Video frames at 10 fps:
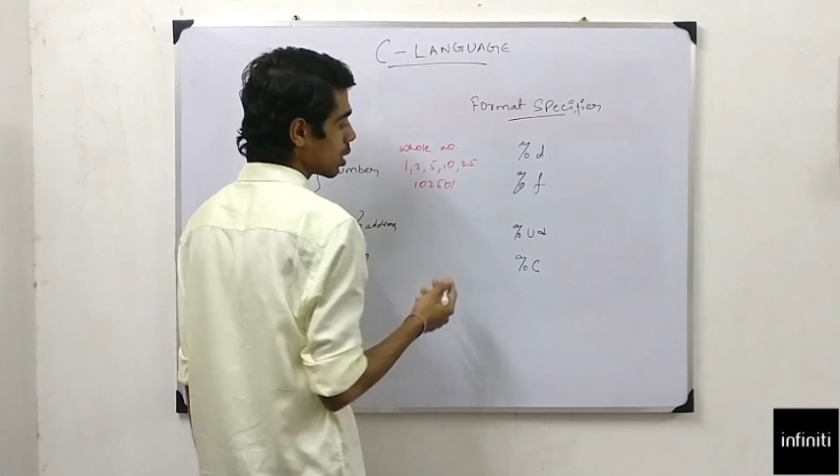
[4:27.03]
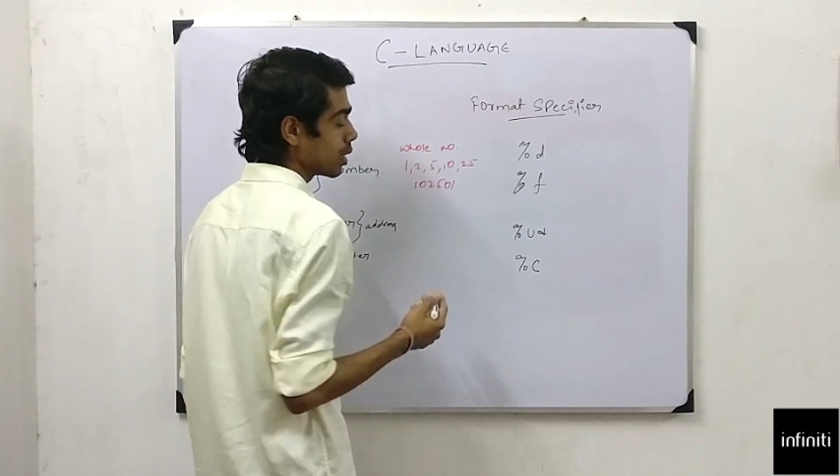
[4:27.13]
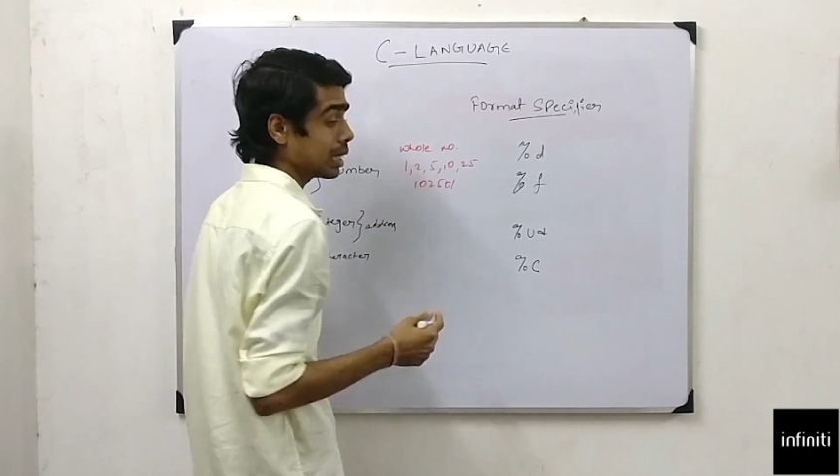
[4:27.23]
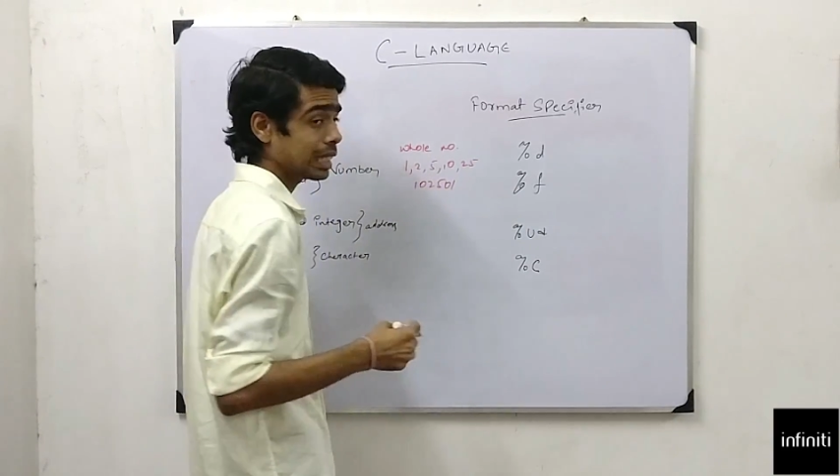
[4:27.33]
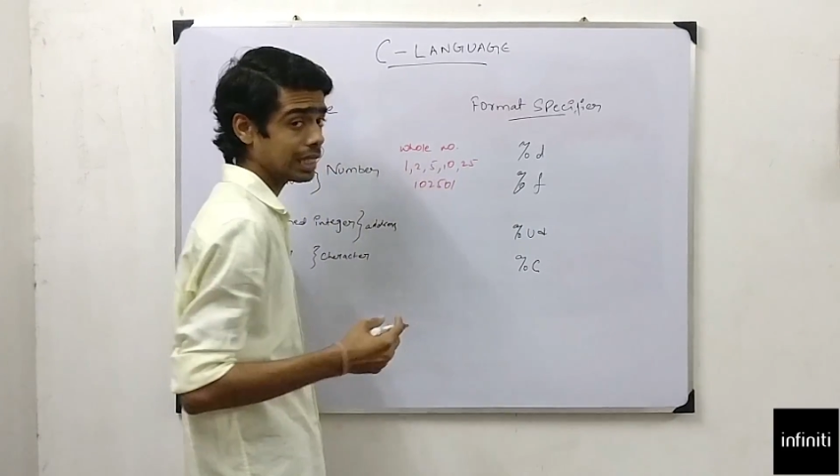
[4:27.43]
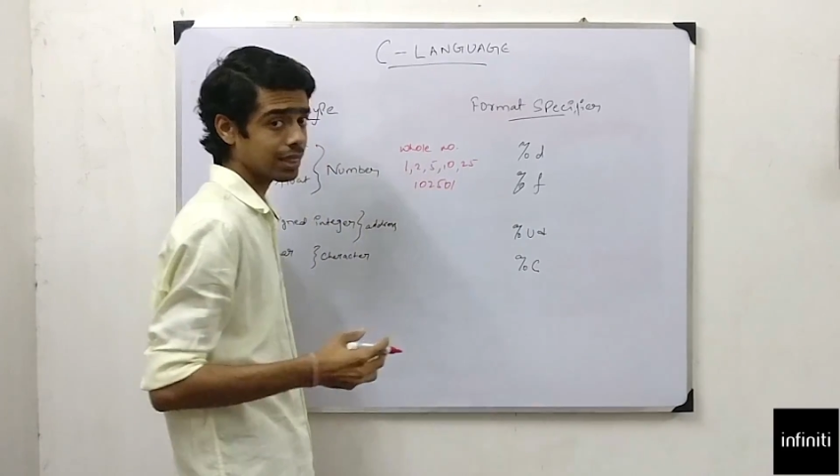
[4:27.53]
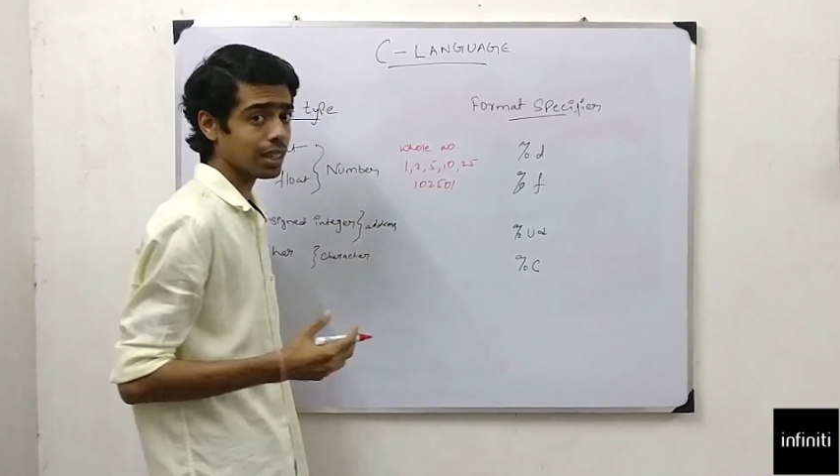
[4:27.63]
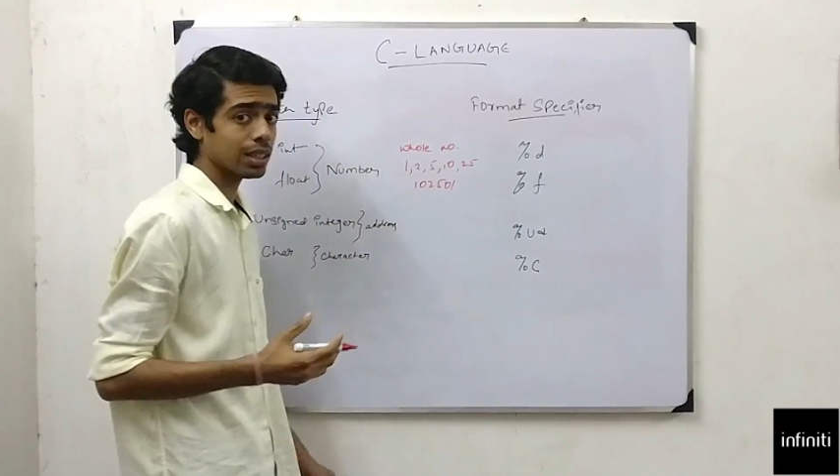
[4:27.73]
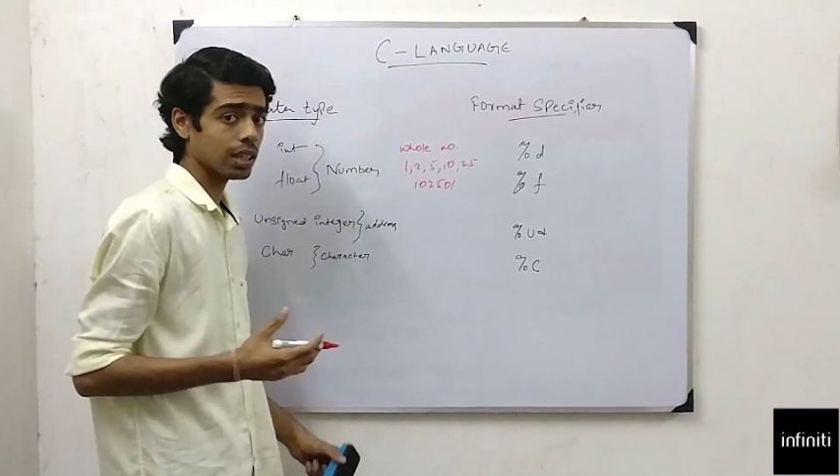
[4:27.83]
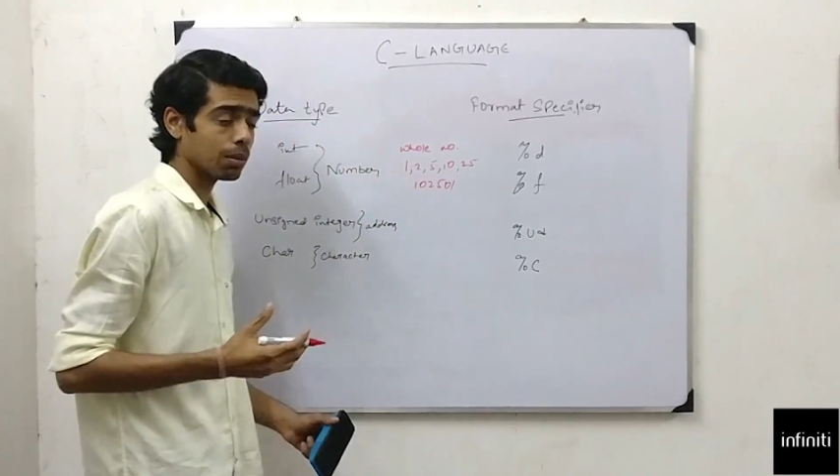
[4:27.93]
These
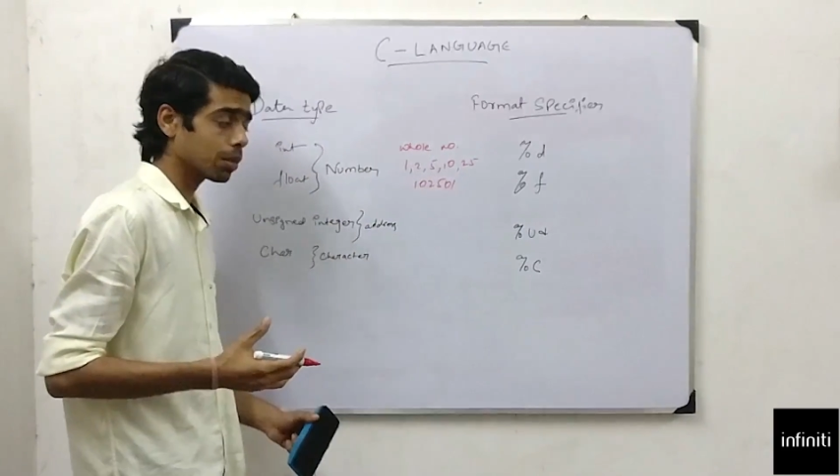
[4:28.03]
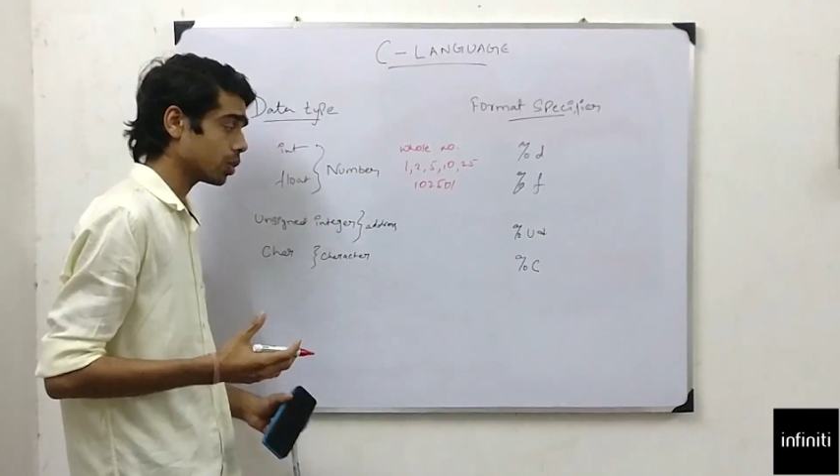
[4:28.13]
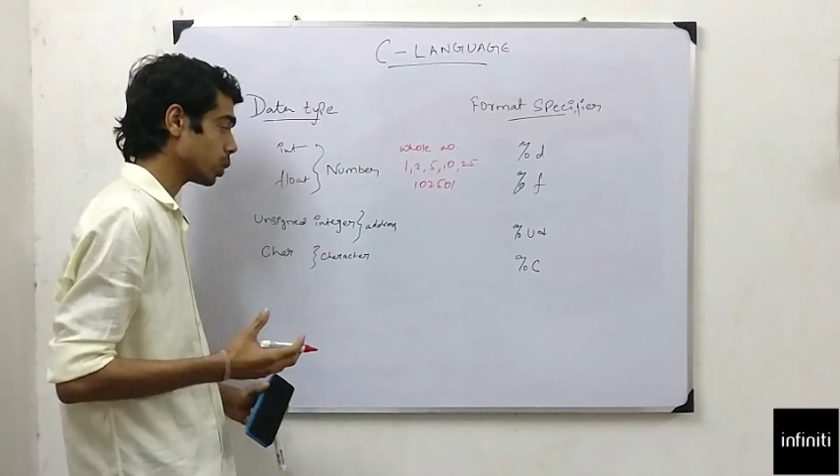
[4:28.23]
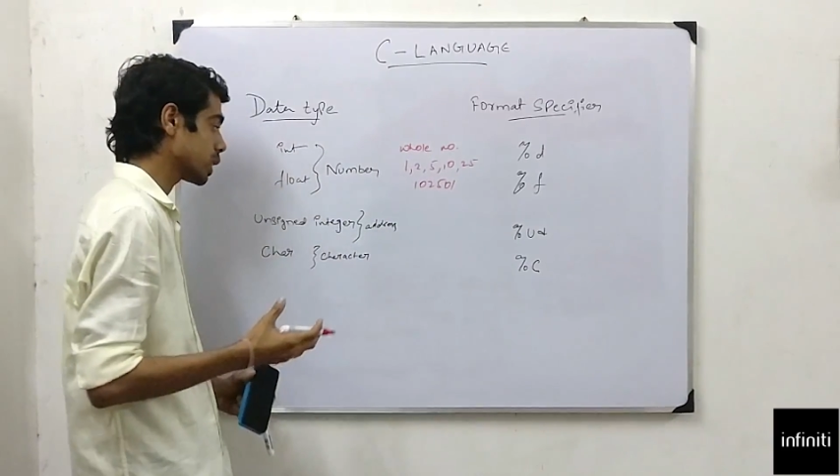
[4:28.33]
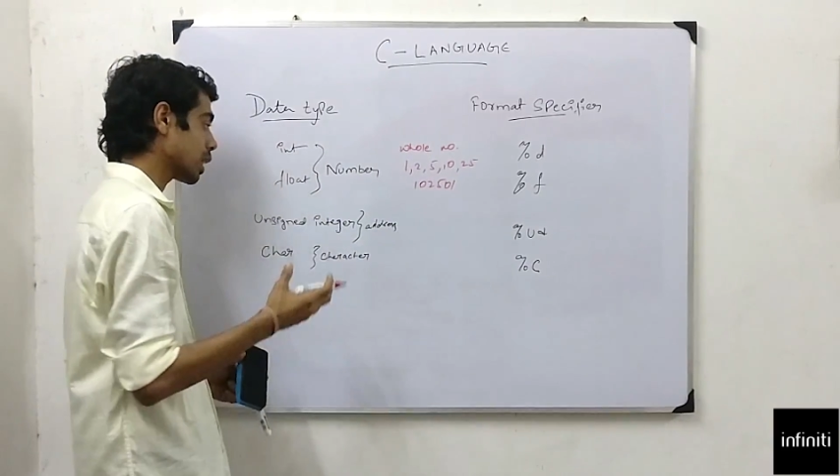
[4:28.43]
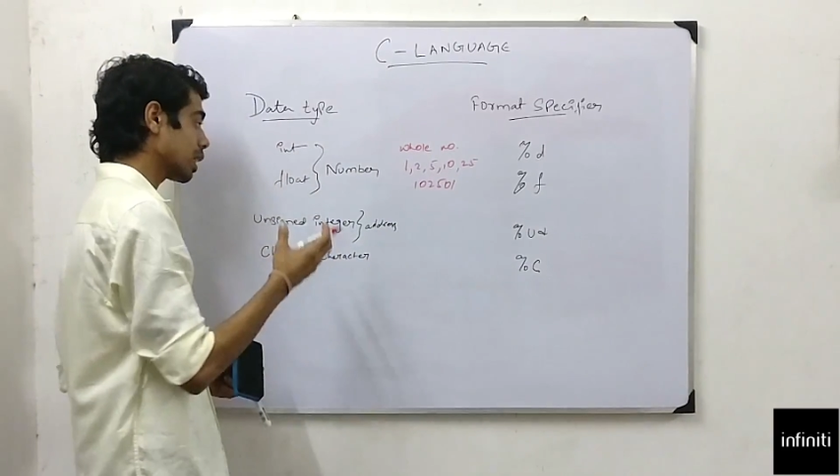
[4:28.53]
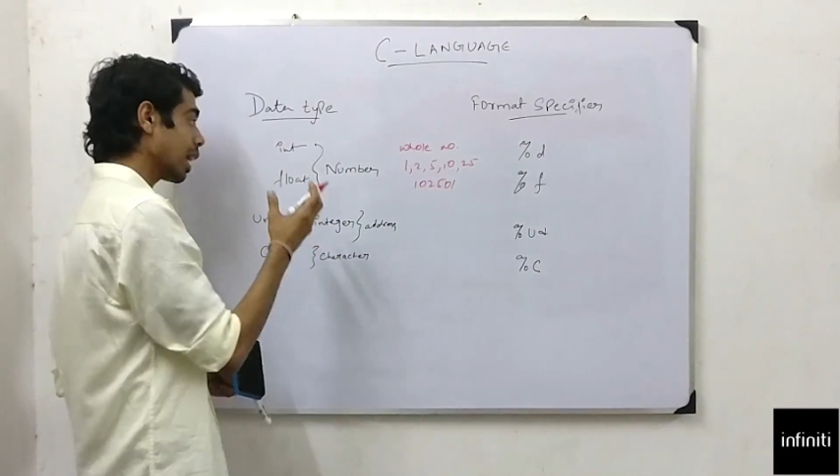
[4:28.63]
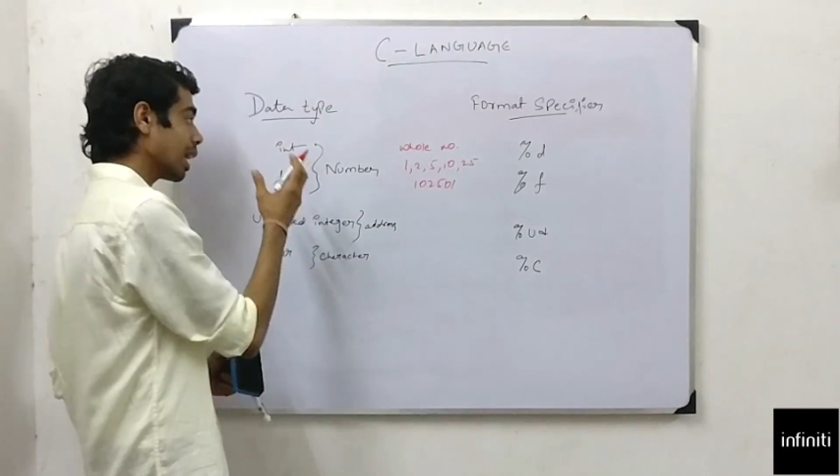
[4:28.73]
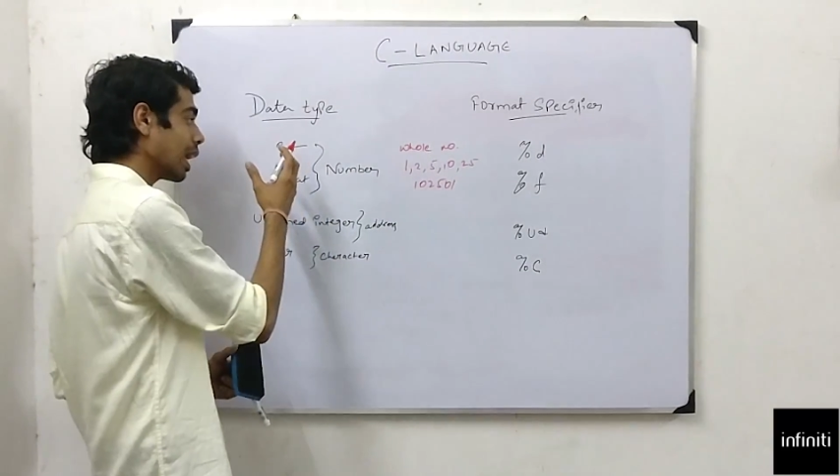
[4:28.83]
are the numbers which can take